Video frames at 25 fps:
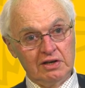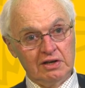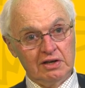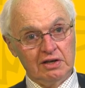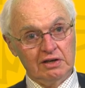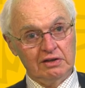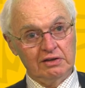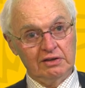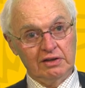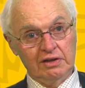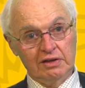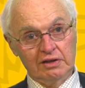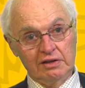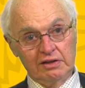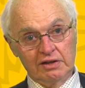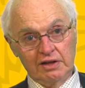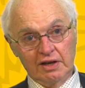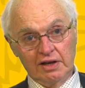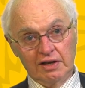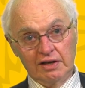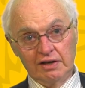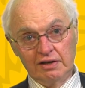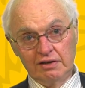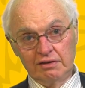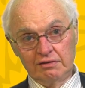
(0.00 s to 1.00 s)
and
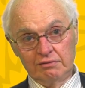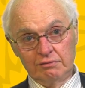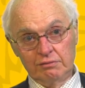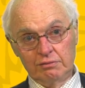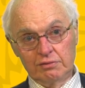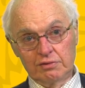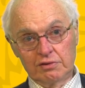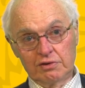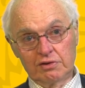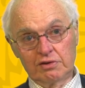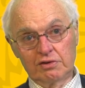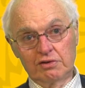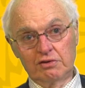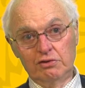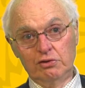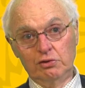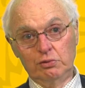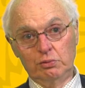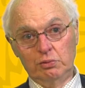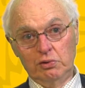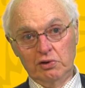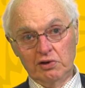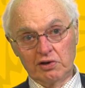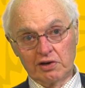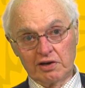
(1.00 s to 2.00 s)
they
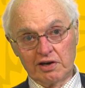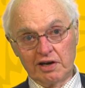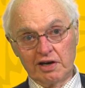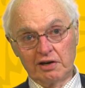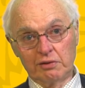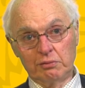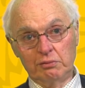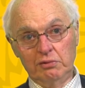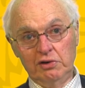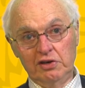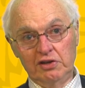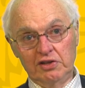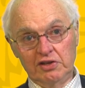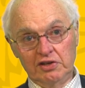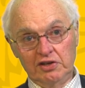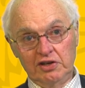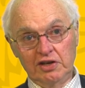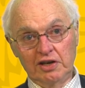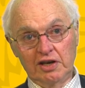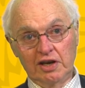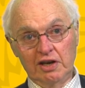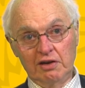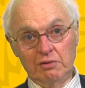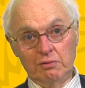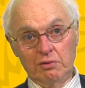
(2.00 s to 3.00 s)
could work out where the
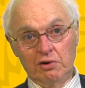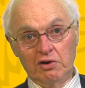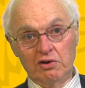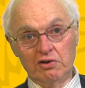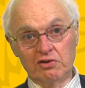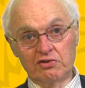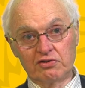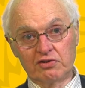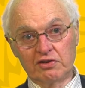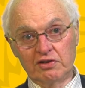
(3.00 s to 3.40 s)
digging was,